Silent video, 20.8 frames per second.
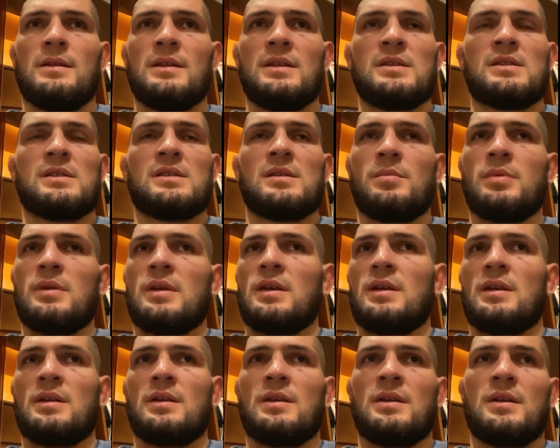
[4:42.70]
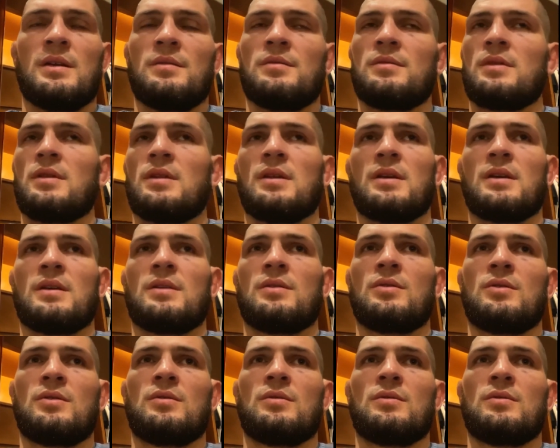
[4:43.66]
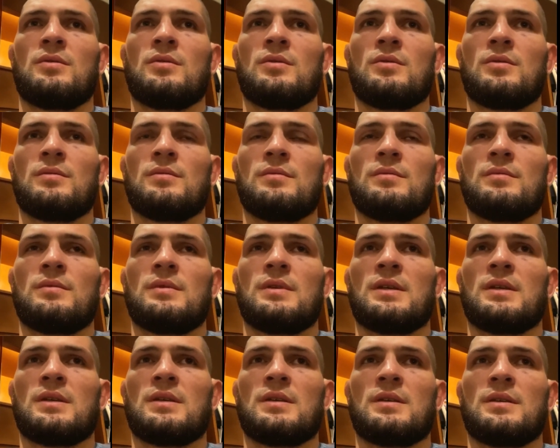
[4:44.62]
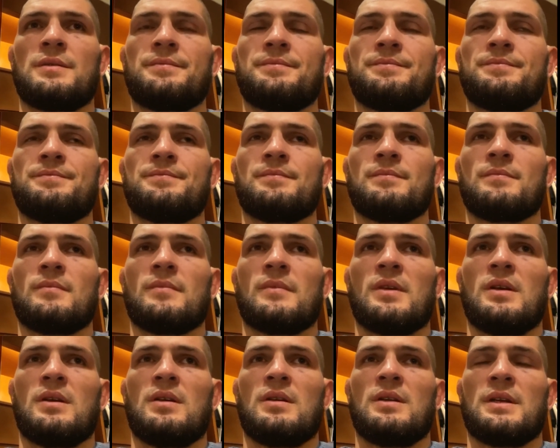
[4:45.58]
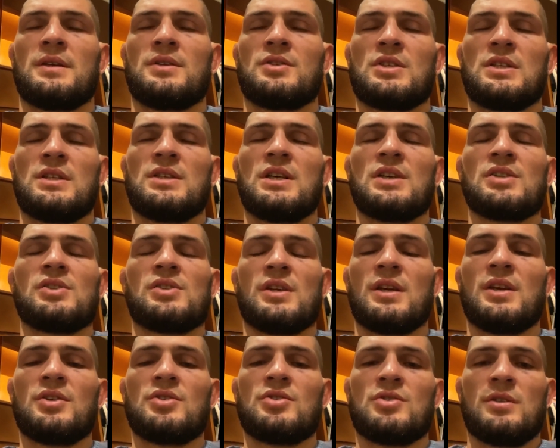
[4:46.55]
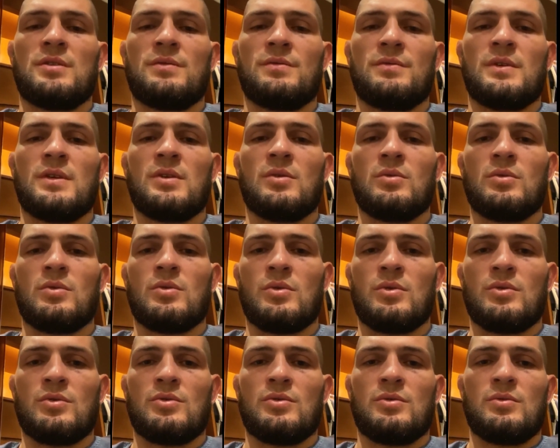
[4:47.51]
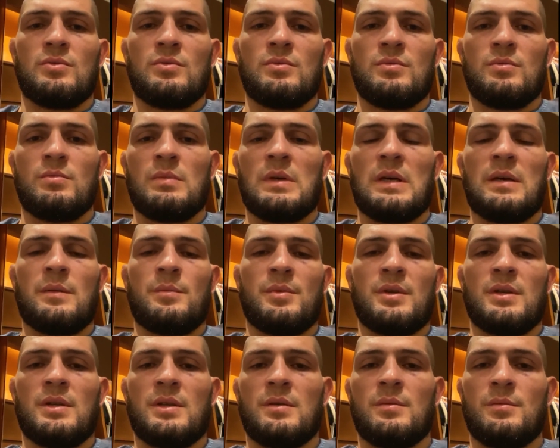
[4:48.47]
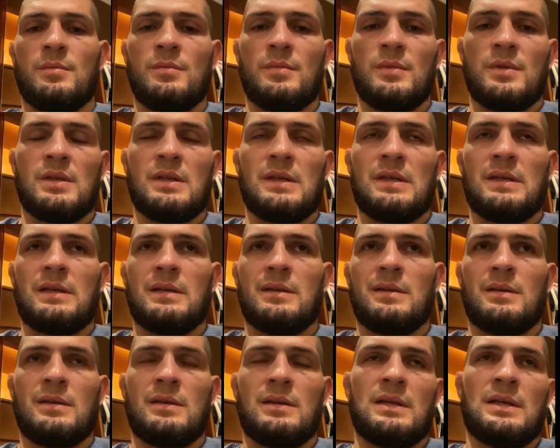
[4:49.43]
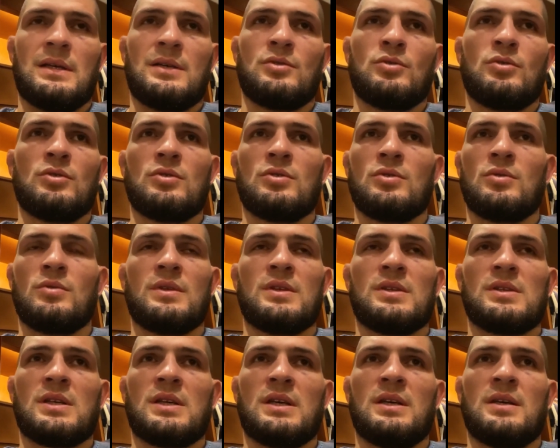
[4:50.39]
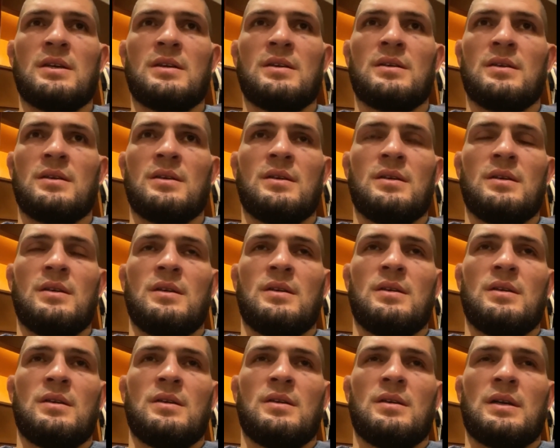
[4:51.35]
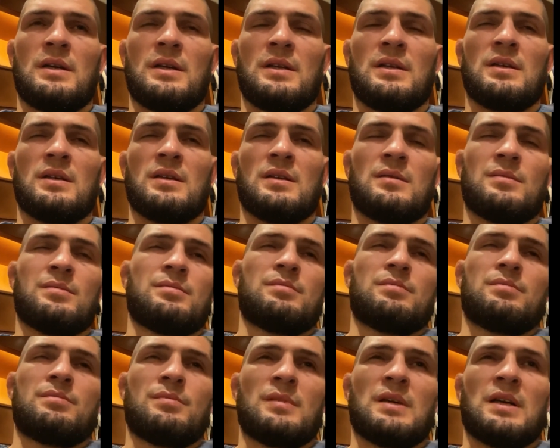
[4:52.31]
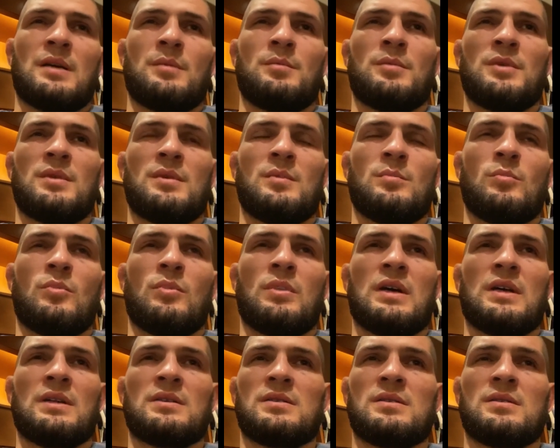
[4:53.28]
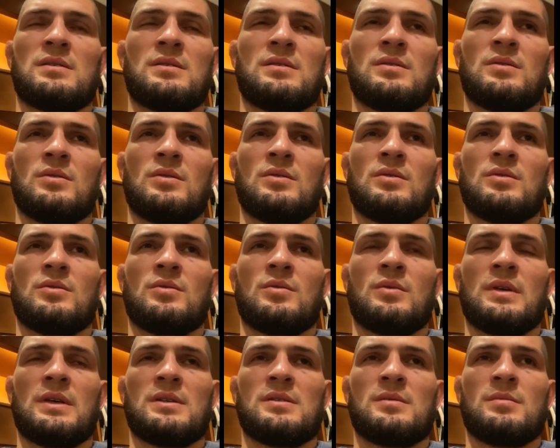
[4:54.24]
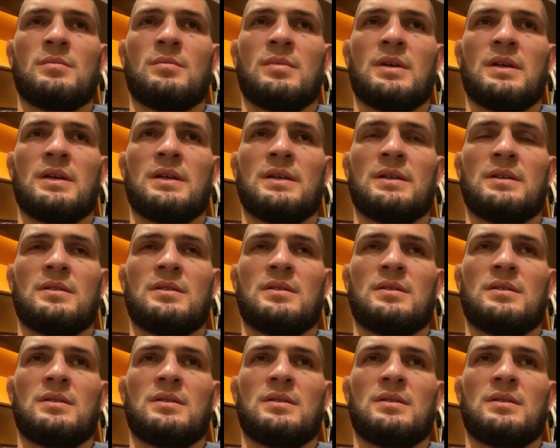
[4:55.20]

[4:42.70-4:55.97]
discipline, everything, you know, like Justin Gaethje, a very good coach, my opinion. But I don't know this guy. I think I met him once or twice, but